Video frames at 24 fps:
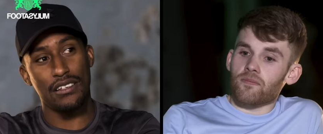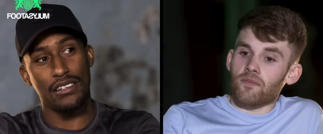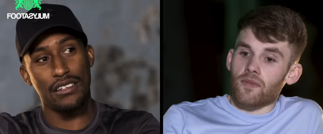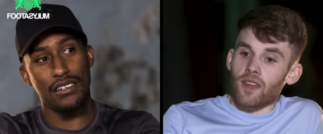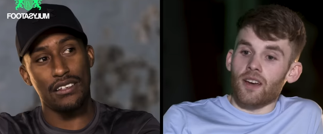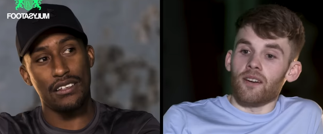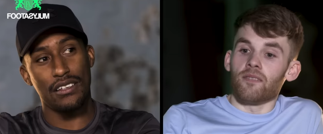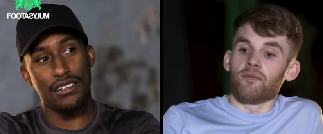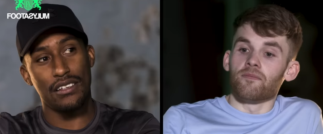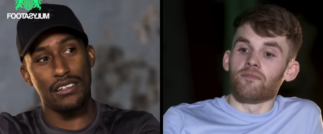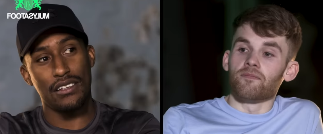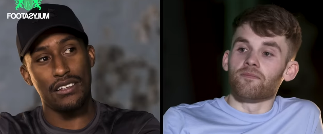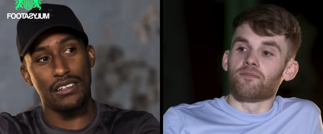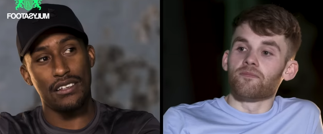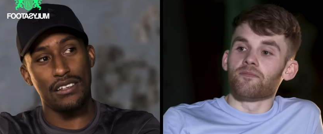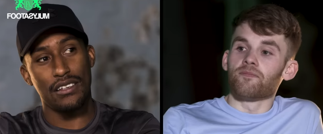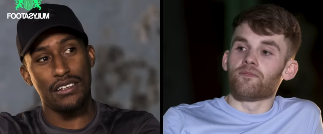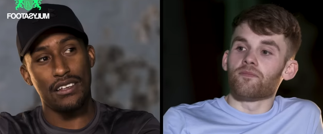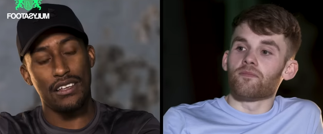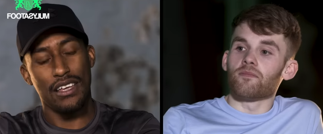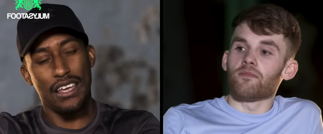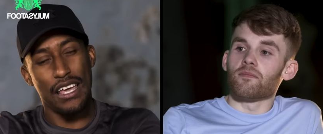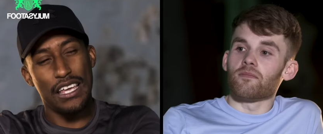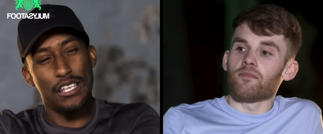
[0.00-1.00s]
Speaker 1: Yeah.
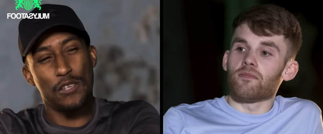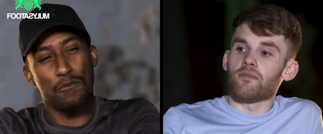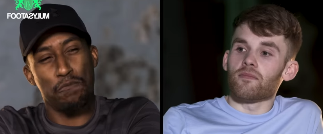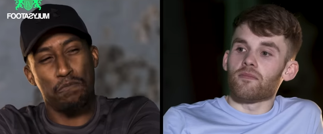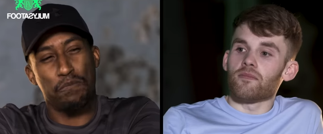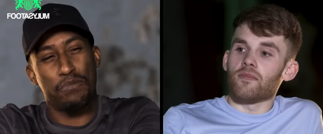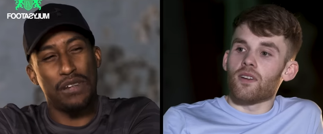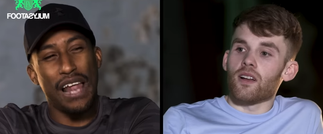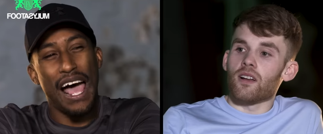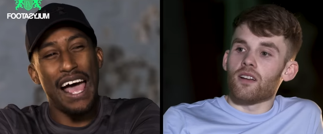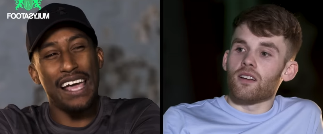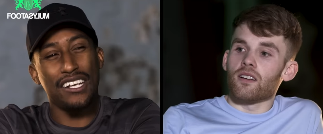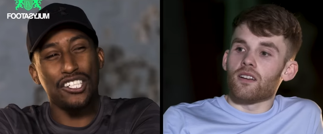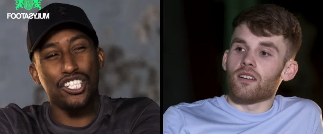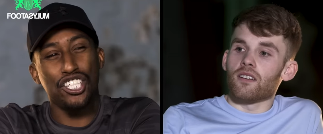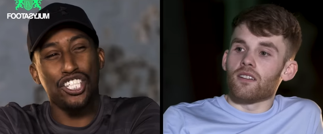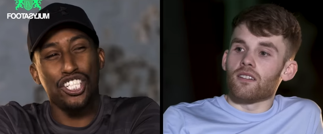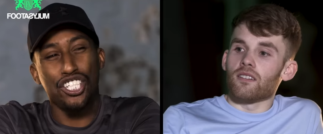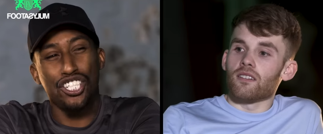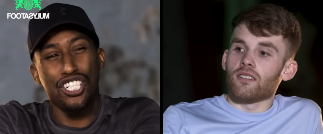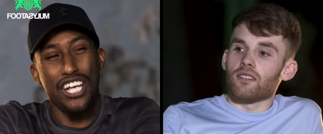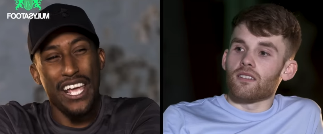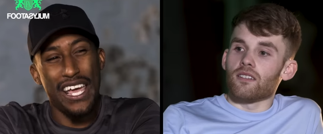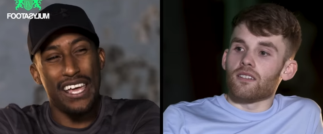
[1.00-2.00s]
It's like.
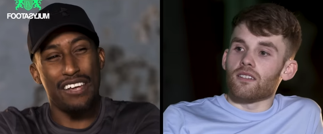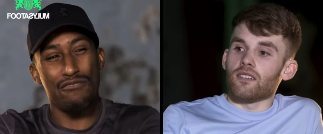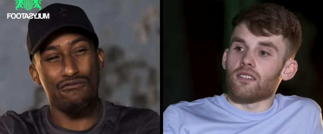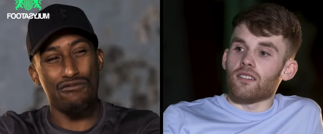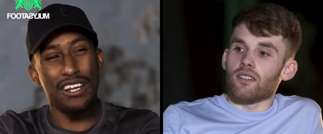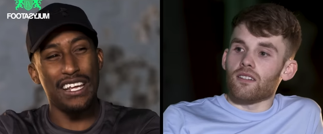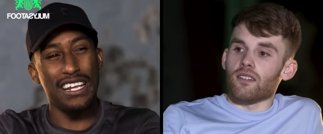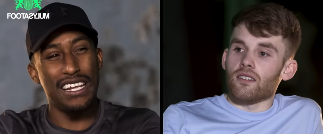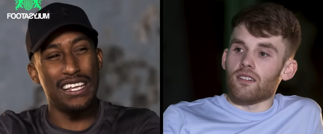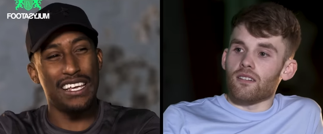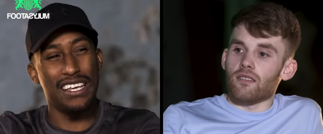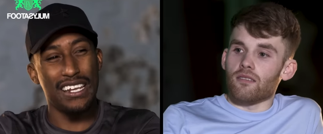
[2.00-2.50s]
Really,